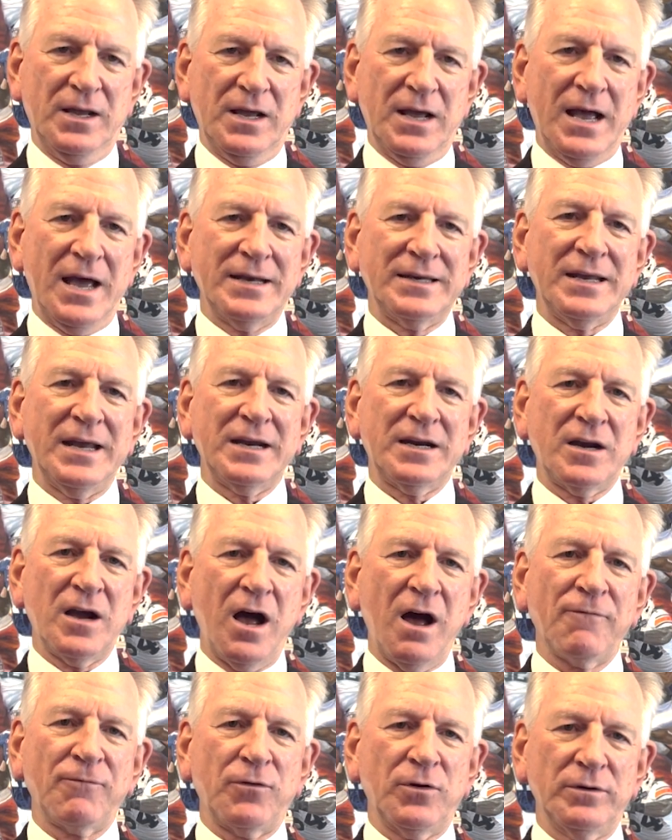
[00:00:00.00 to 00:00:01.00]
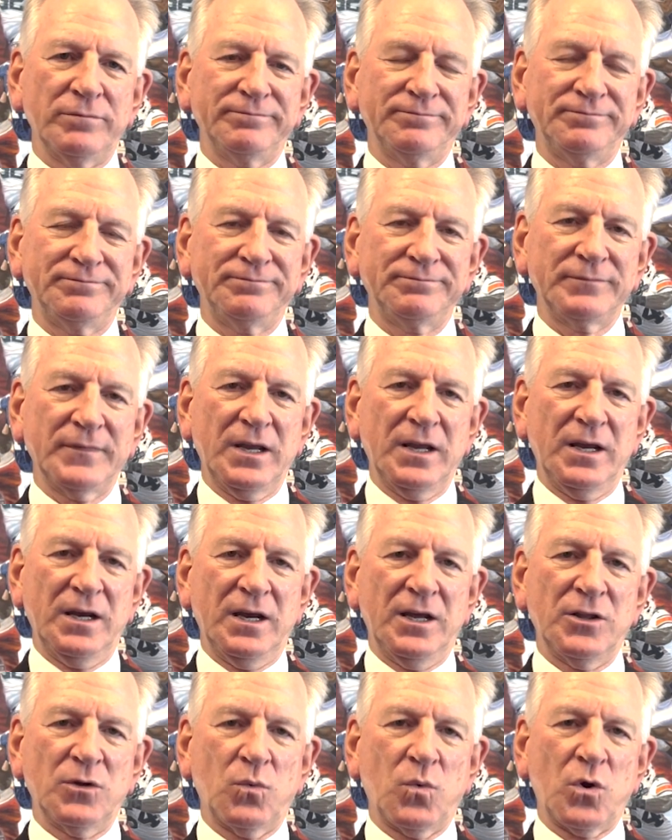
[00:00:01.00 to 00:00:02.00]
I take comfort
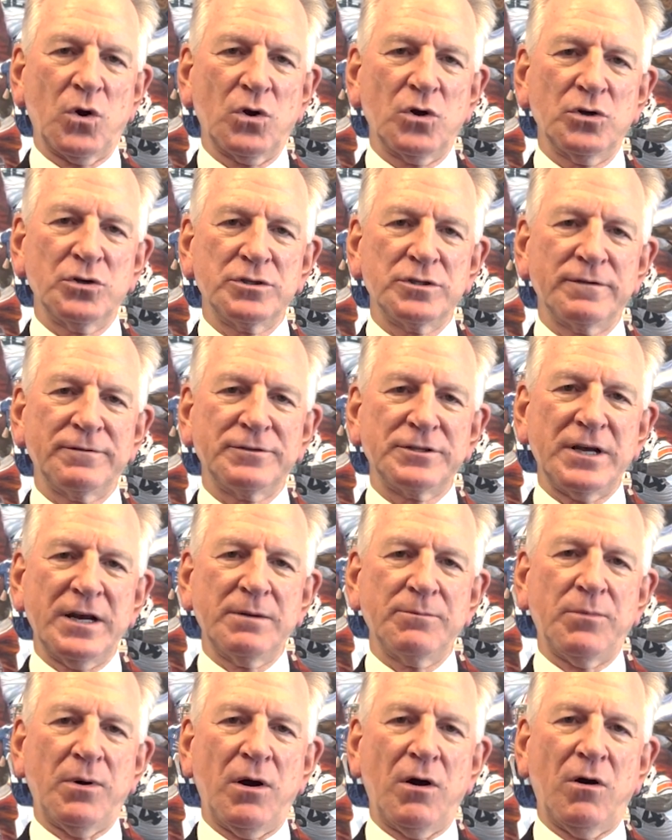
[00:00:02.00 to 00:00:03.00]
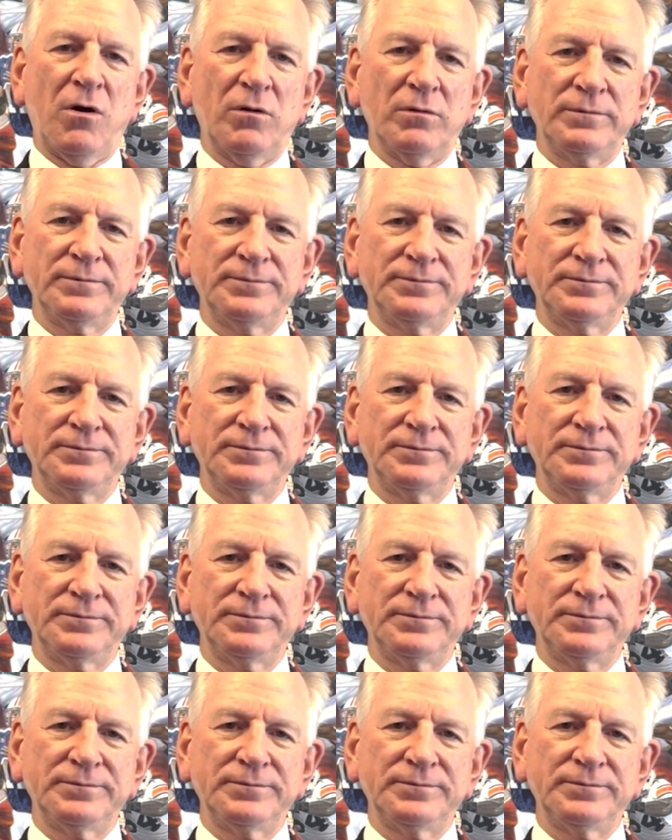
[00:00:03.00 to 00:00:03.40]
in the words of St. Paul.